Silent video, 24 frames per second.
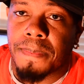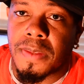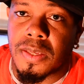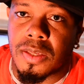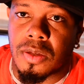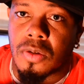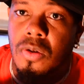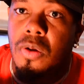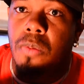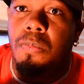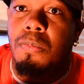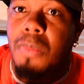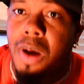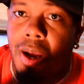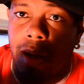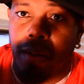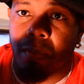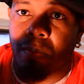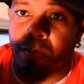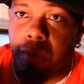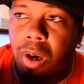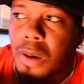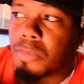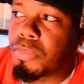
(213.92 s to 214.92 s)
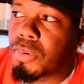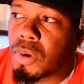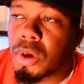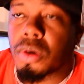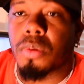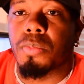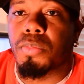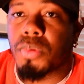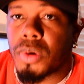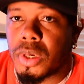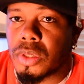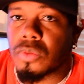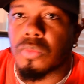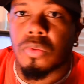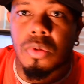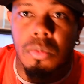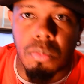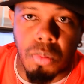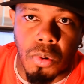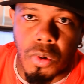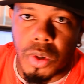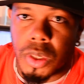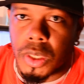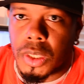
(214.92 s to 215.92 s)
So my printer prints with a
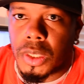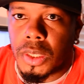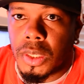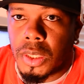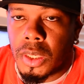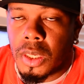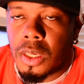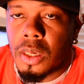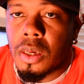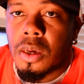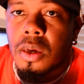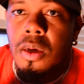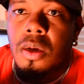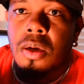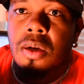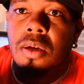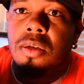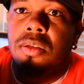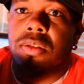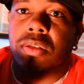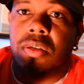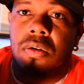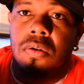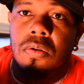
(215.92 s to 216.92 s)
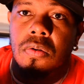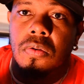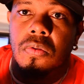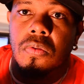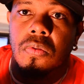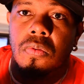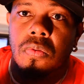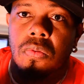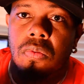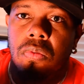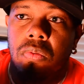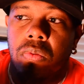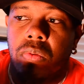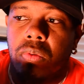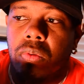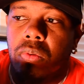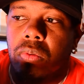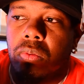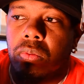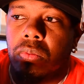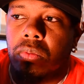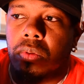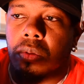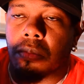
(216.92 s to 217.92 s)
border. So
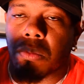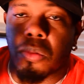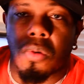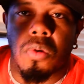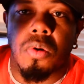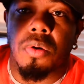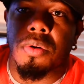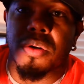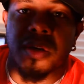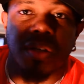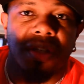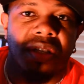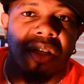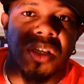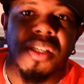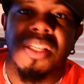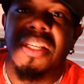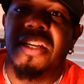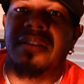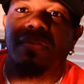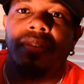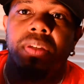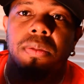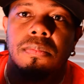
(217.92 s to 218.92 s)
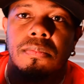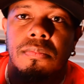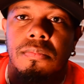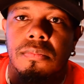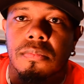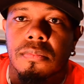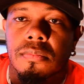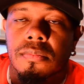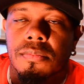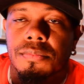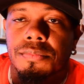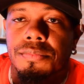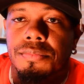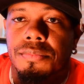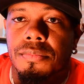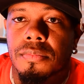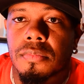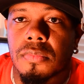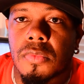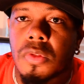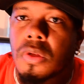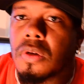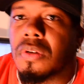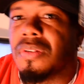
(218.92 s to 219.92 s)
the border is uneven.
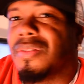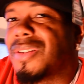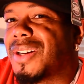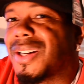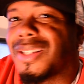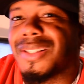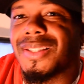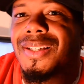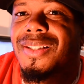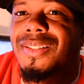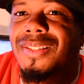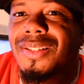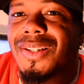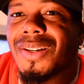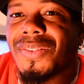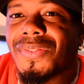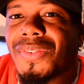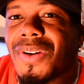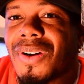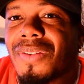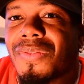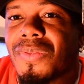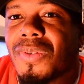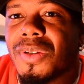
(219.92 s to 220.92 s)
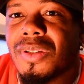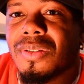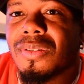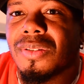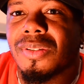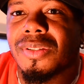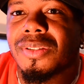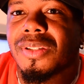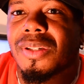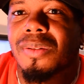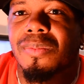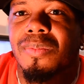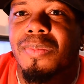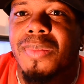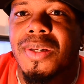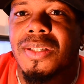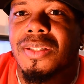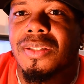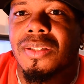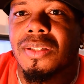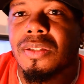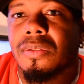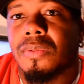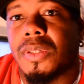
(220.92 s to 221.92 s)
You know, you cut that stuff off when you go to
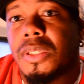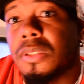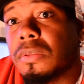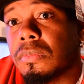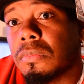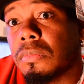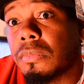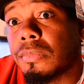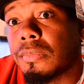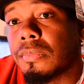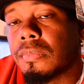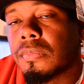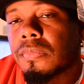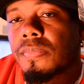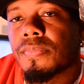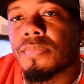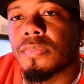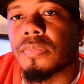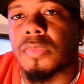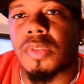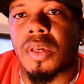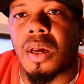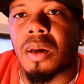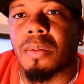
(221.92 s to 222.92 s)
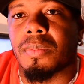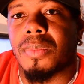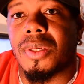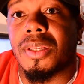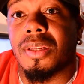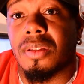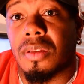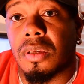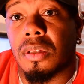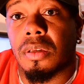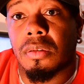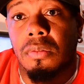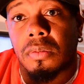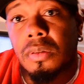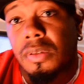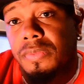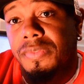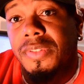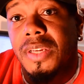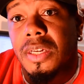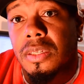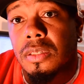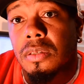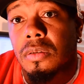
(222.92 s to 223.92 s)
sublimation anyways. You know, I mean,
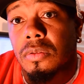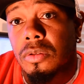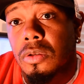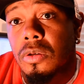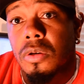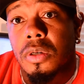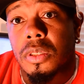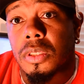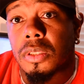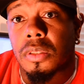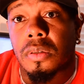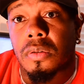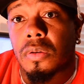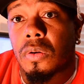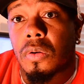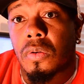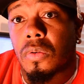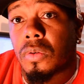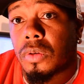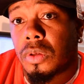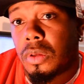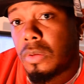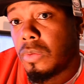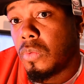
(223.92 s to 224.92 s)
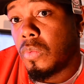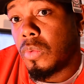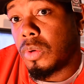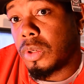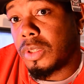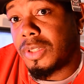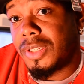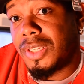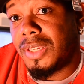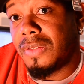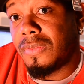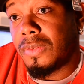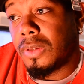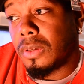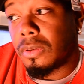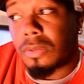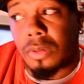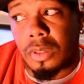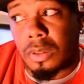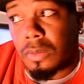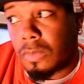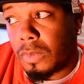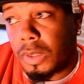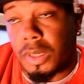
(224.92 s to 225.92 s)
if that's your choice, or you want to leave it on
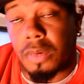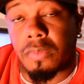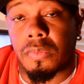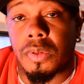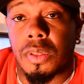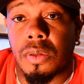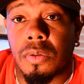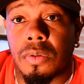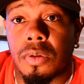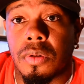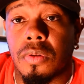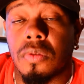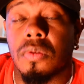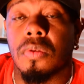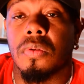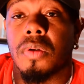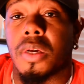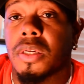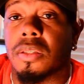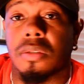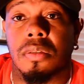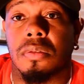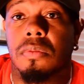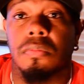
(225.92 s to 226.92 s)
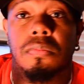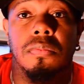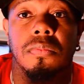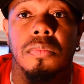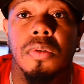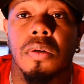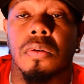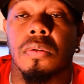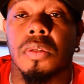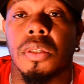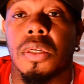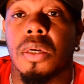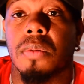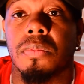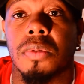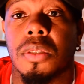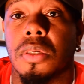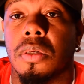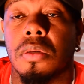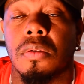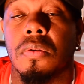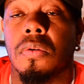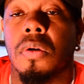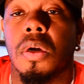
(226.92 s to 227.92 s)
there, whatever you do, it's totally up
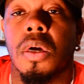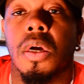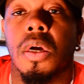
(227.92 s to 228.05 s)
to you.